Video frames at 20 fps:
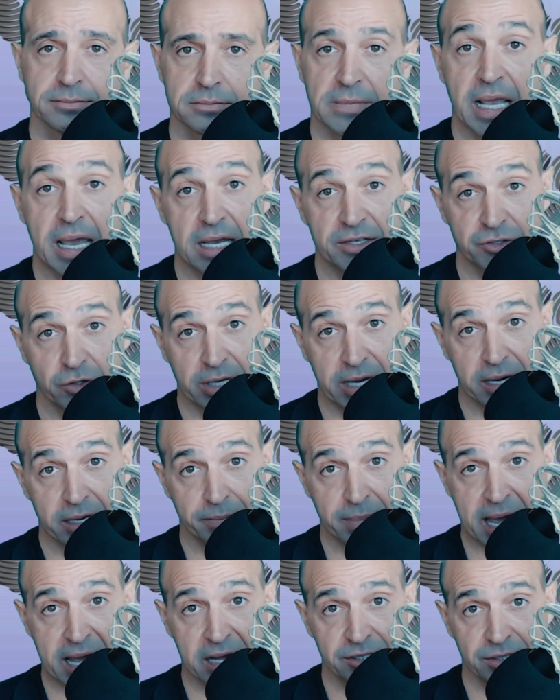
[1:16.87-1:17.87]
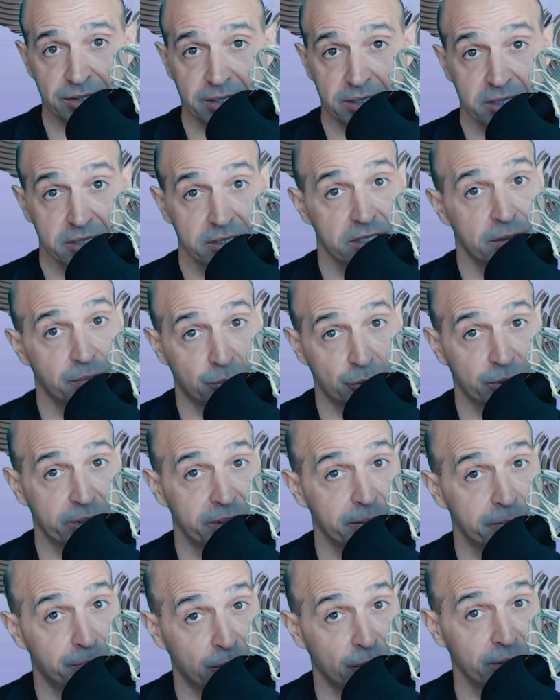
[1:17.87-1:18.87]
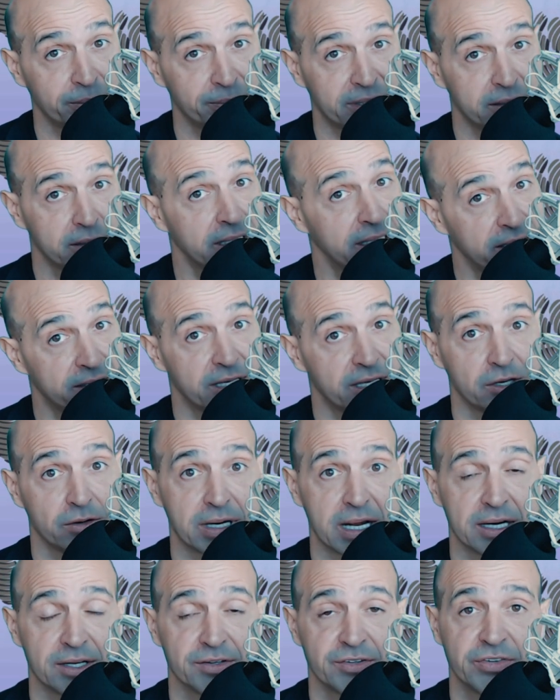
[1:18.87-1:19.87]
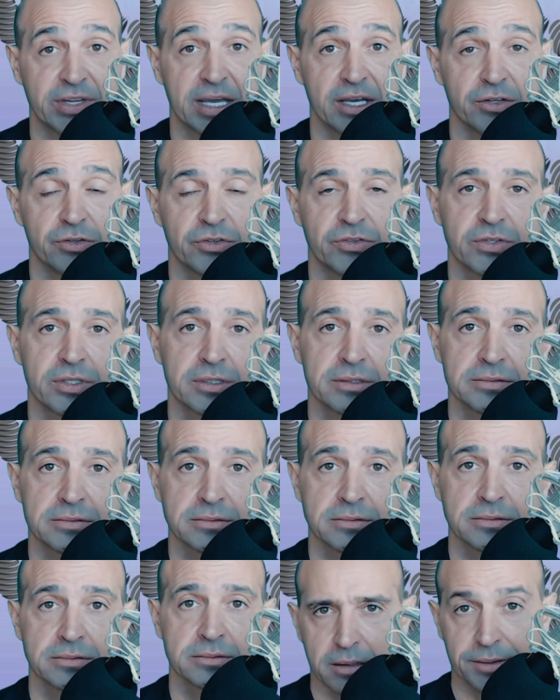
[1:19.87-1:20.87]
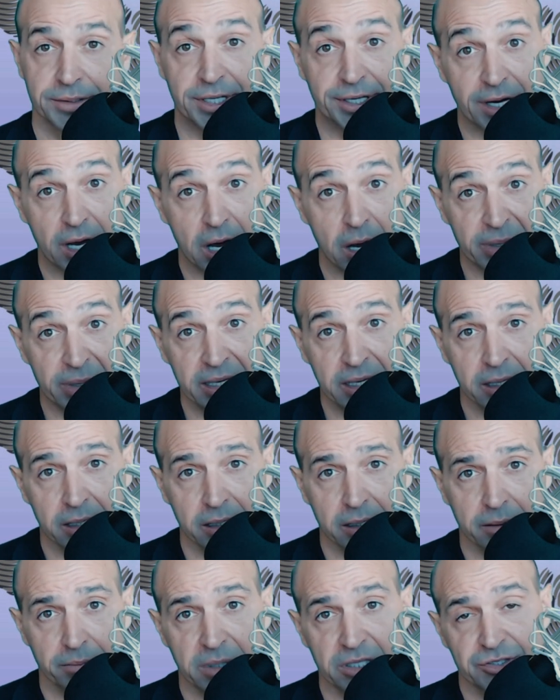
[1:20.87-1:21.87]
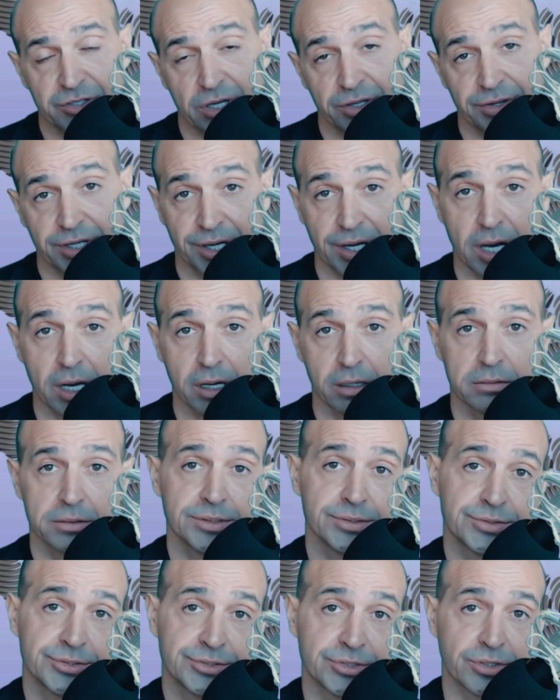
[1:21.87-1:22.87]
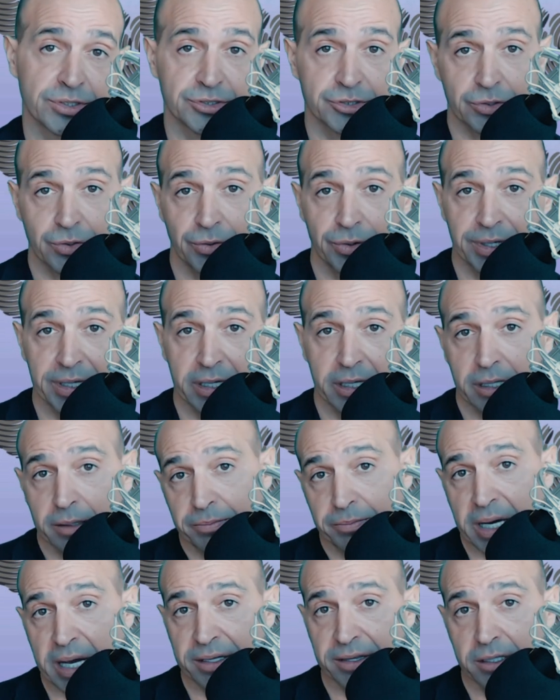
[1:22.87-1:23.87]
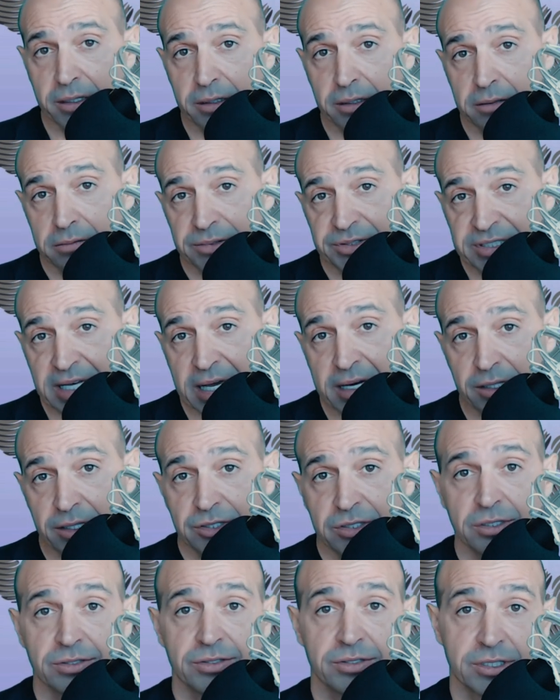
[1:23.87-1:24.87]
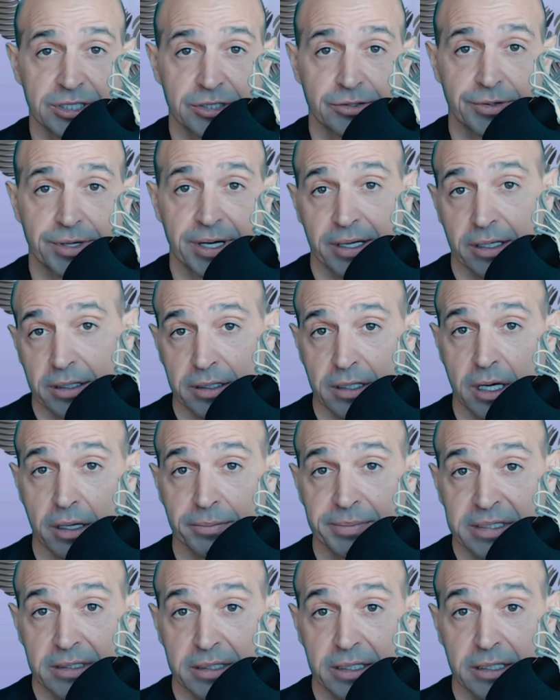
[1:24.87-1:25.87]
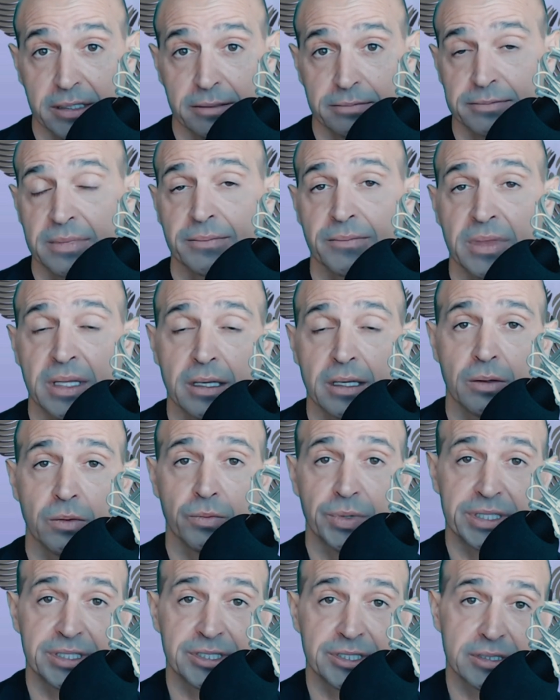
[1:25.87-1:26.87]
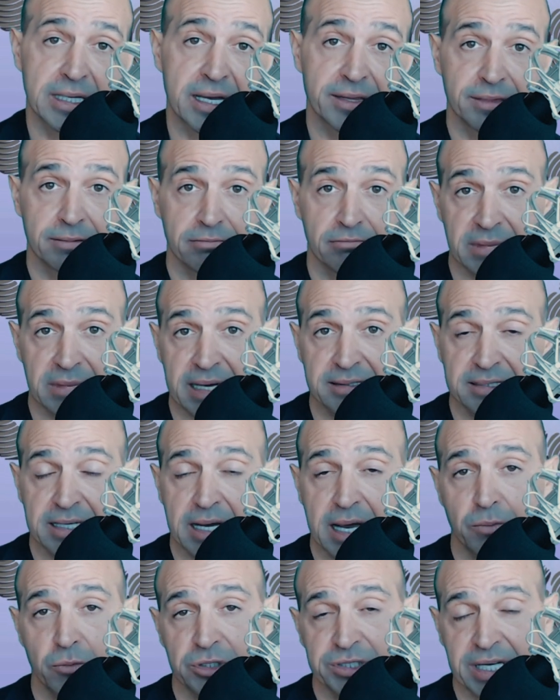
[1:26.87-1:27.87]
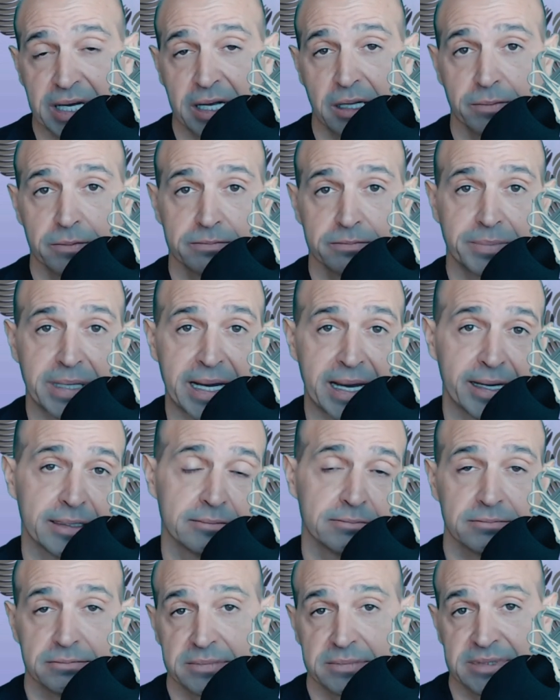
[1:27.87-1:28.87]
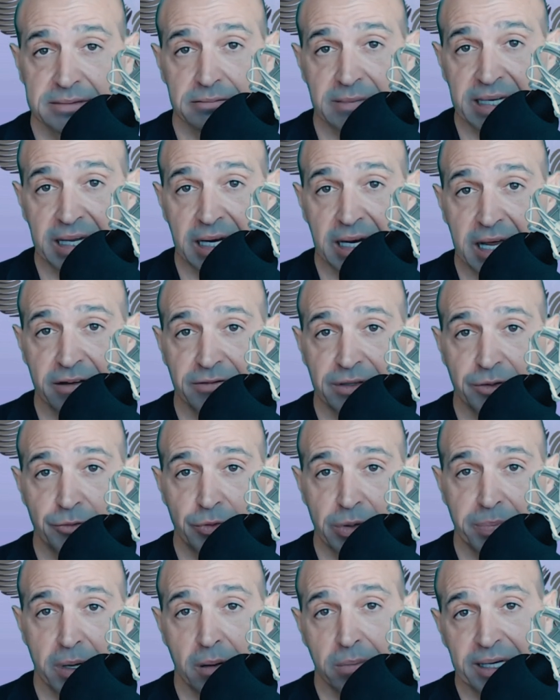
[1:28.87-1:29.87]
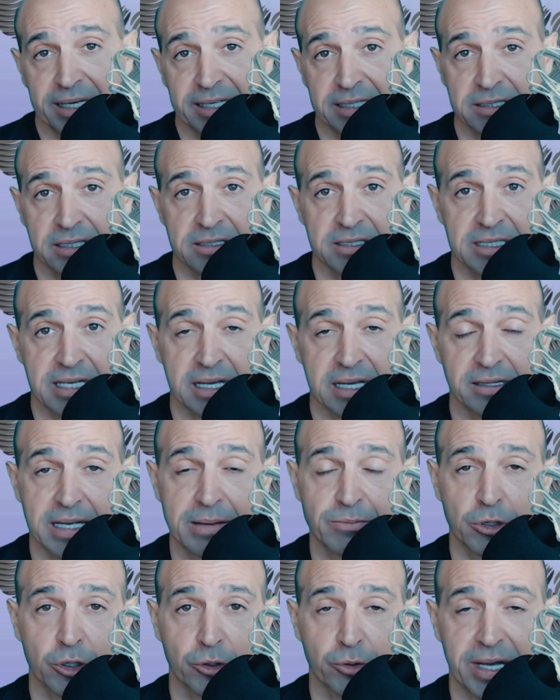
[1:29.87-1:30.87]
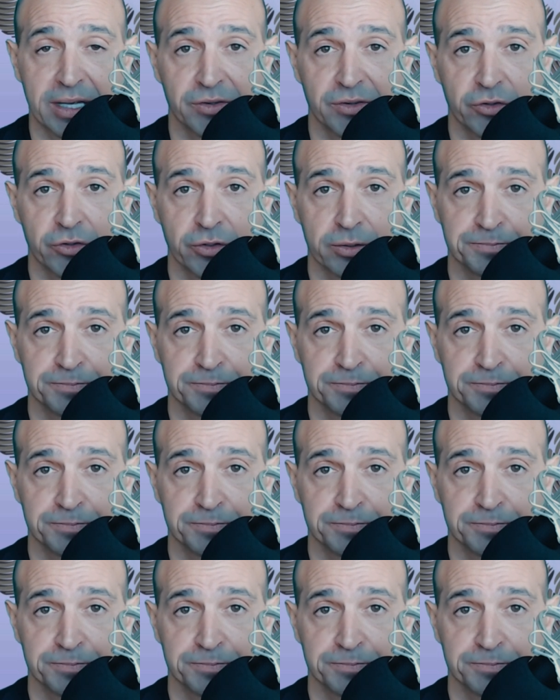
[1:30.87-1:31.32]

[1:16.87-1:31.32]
As you can imagine, this is an important appointment in the United States. The nominee must undergo certain scrutiny by the Senate Judiciary Committee, which at that time was held by 11 Republicans and 10 Democrats.